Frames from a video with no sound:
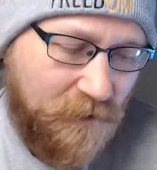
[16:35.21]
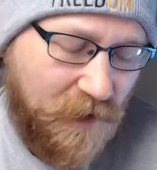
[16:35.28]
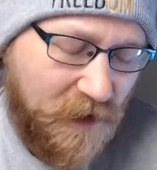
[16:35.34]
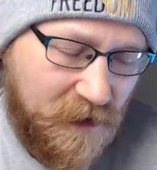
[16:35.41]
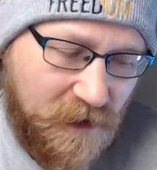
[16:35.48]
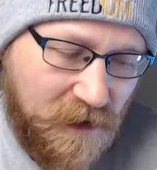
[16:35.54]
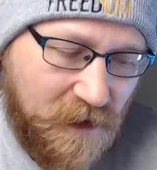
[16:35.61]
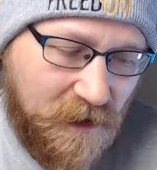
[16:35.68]

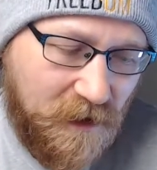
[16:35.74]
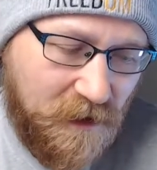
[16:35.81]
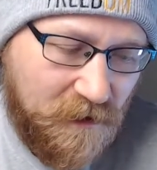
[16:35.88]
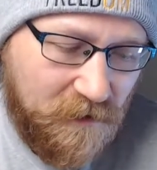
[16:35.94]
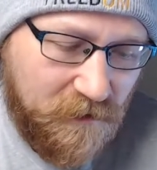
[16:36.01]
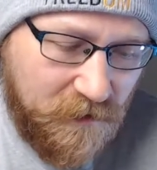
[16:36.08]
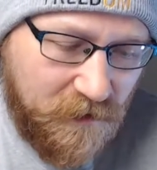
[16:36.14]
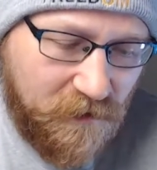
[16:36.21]
But
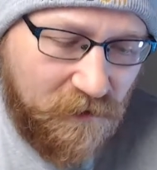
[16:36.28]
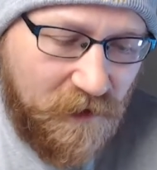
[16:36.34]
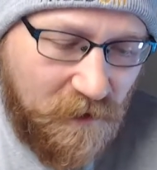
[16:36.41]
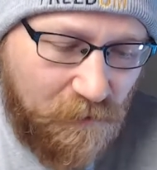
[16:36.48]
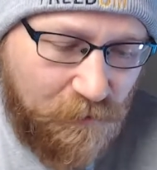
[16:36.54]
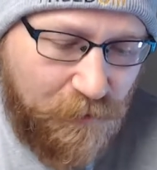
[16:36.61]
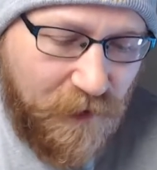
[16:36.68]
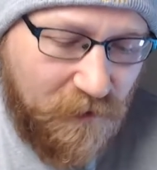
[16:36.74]

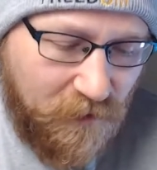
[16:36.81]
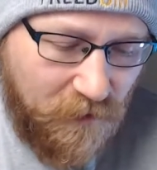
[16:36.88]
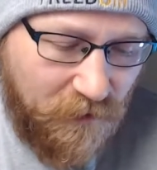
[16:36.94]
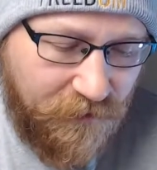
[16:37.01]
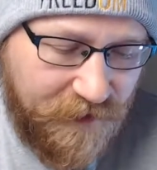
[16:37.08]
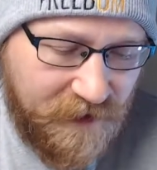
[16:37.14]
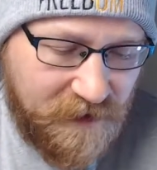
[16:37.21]
literally build